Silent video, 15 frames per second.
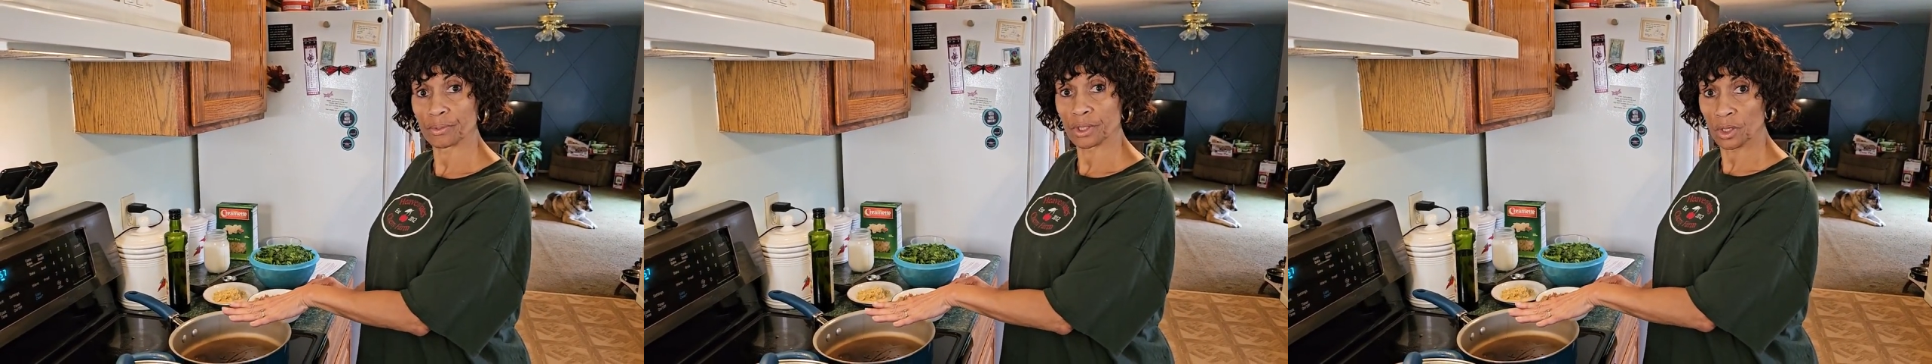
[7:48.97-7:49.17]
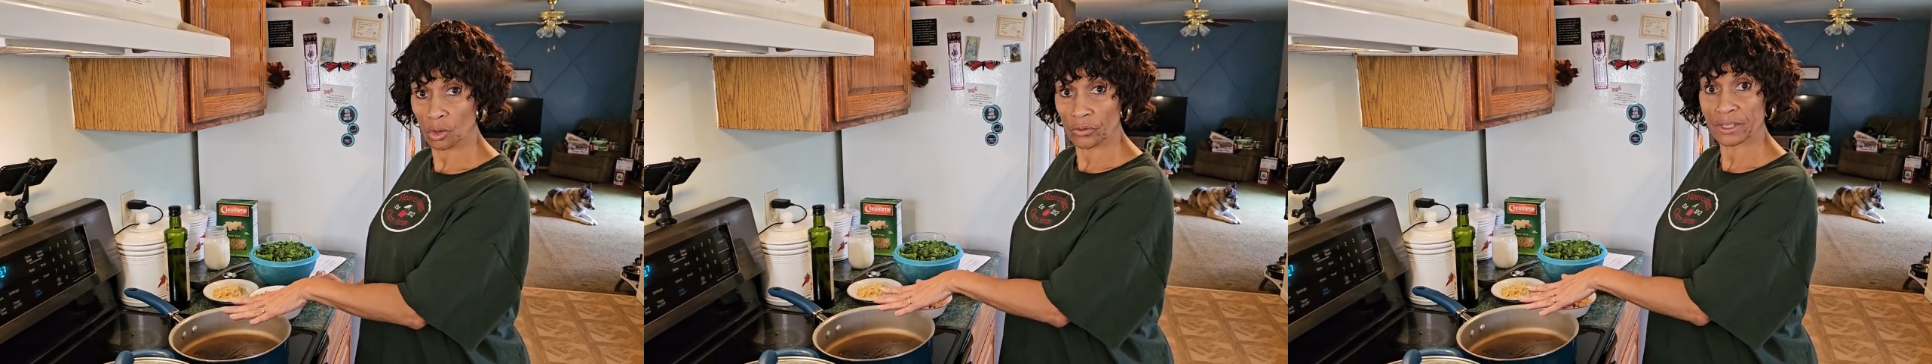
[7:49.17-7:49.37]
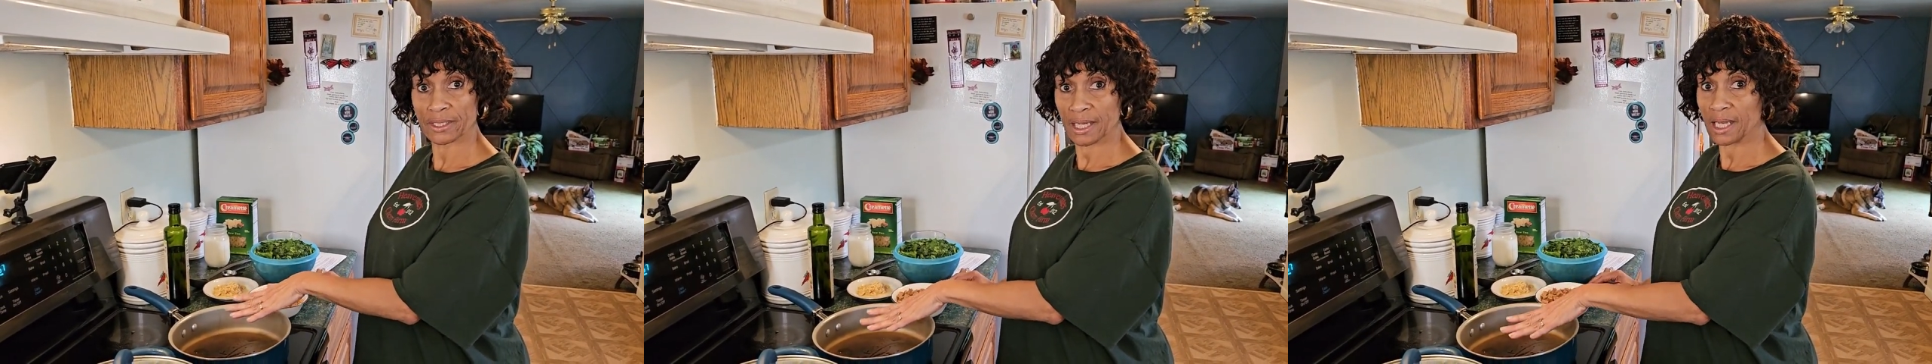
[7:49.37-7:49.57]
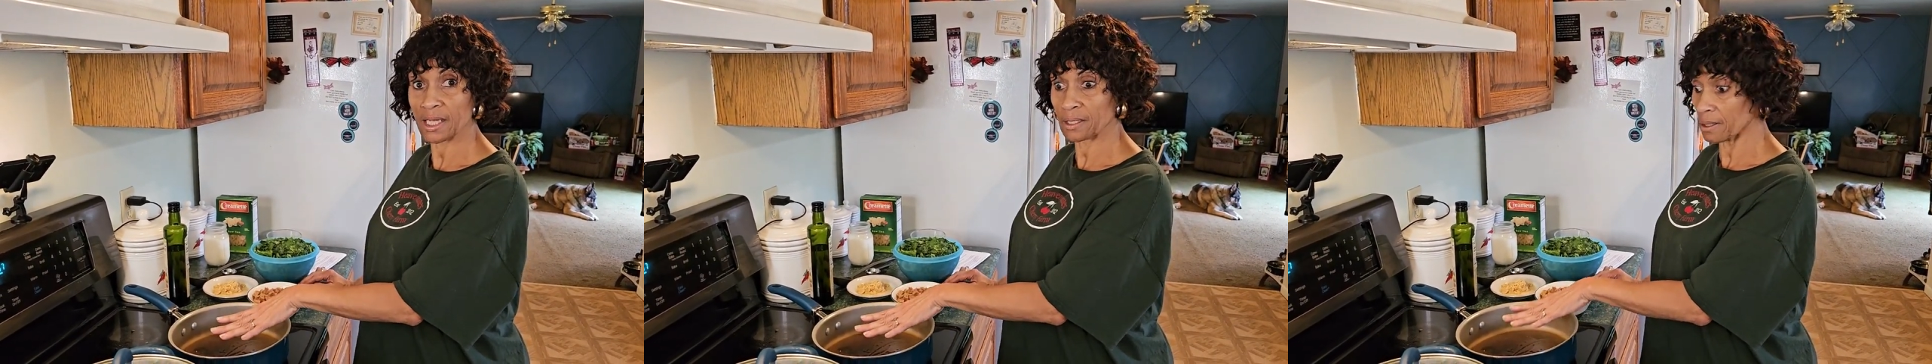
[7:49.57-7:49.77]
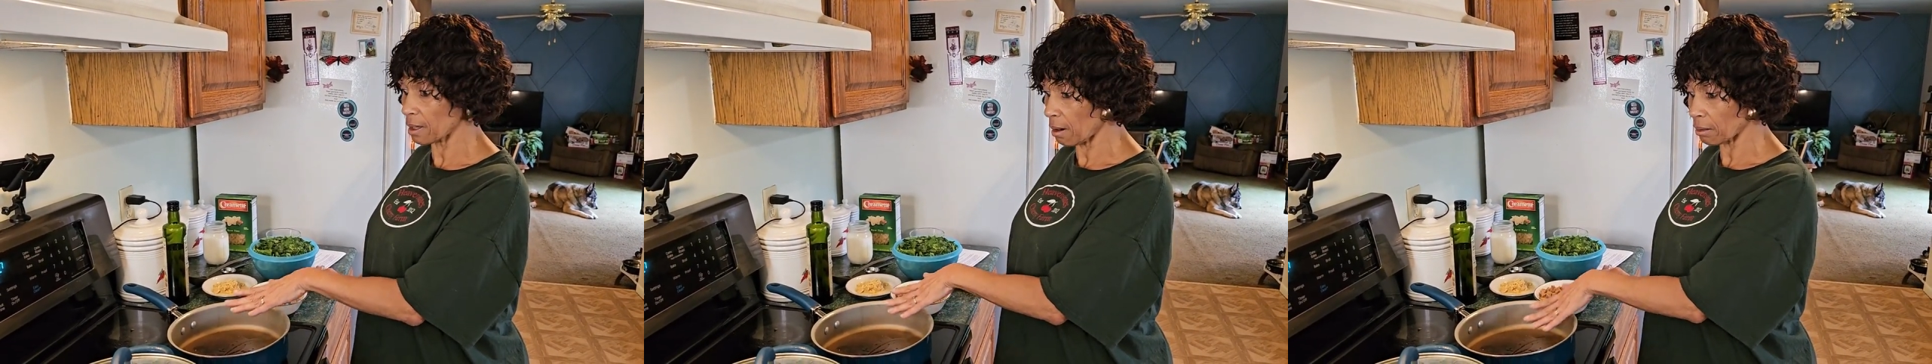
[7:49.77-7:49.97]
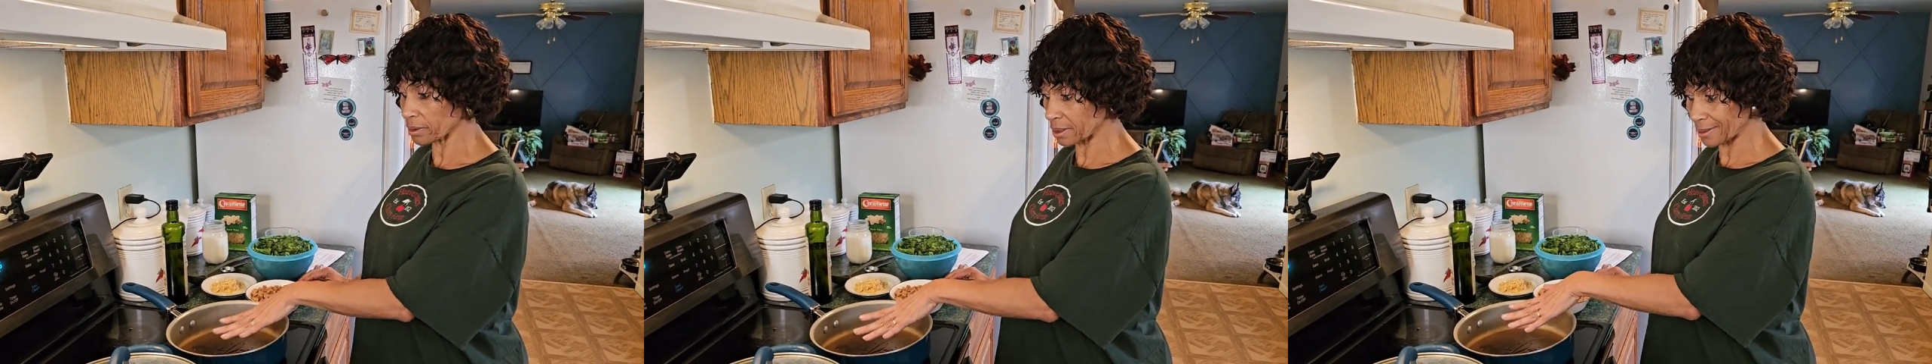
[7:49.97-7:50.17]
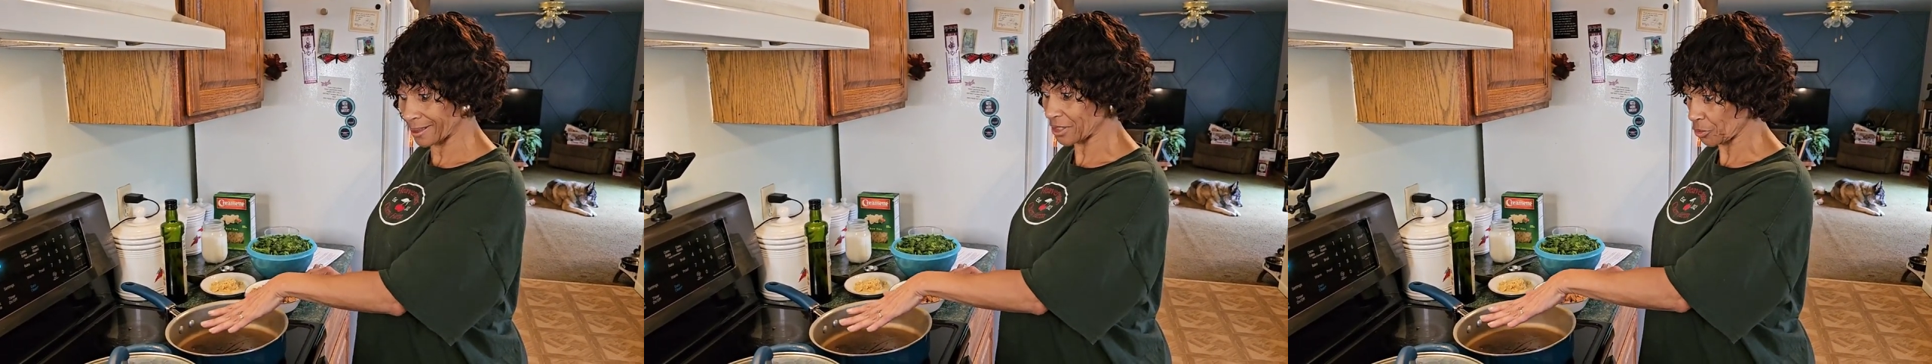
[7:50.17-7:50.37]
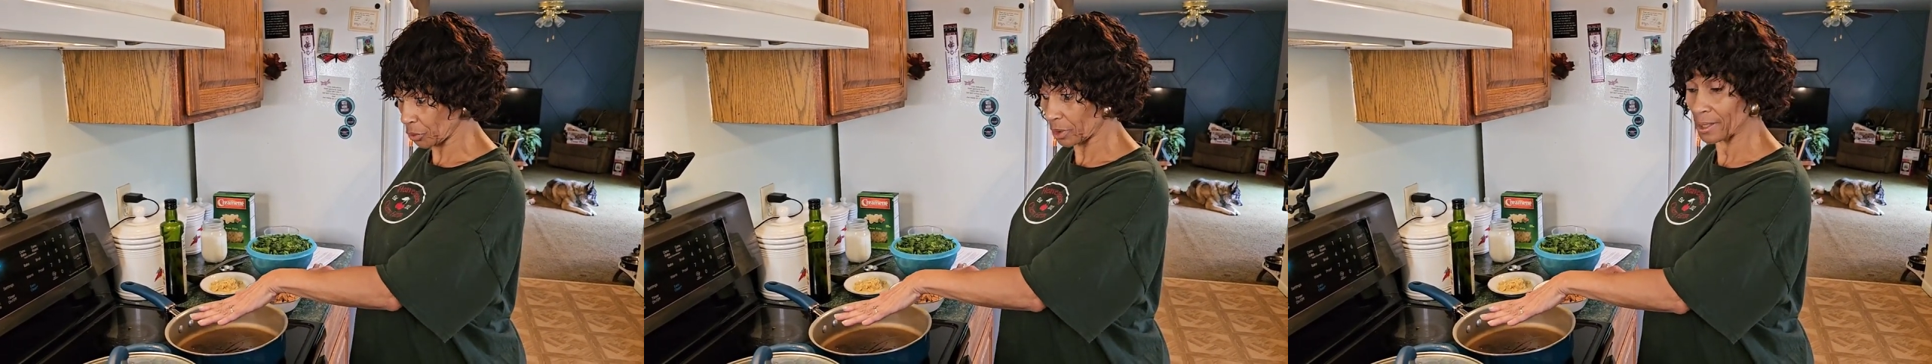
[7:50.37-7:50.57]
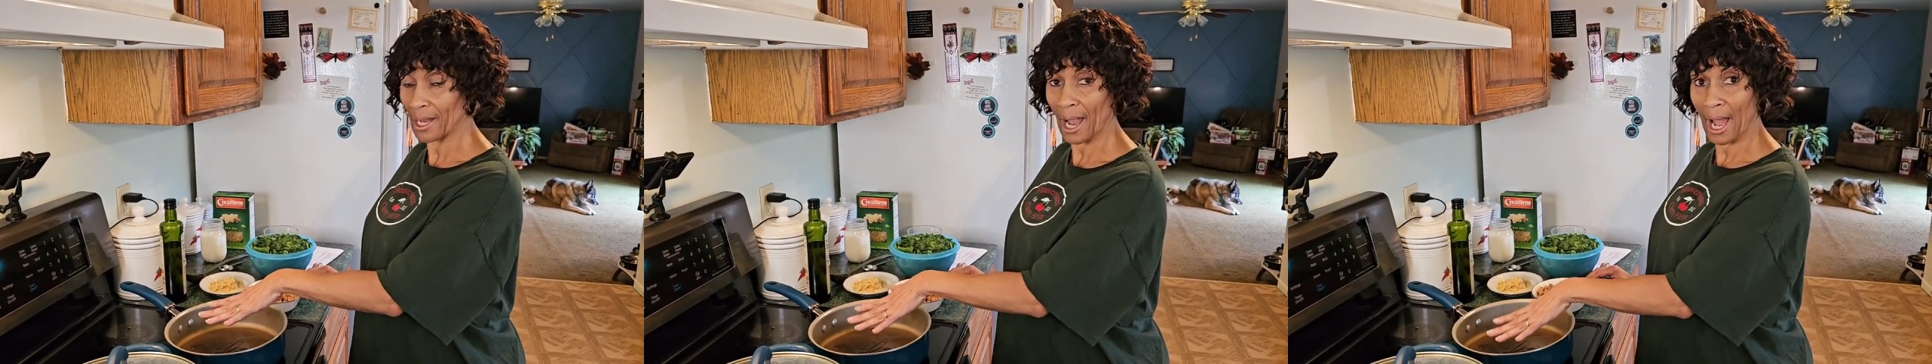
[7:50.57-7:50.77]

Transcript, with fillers: you know, this heat that's really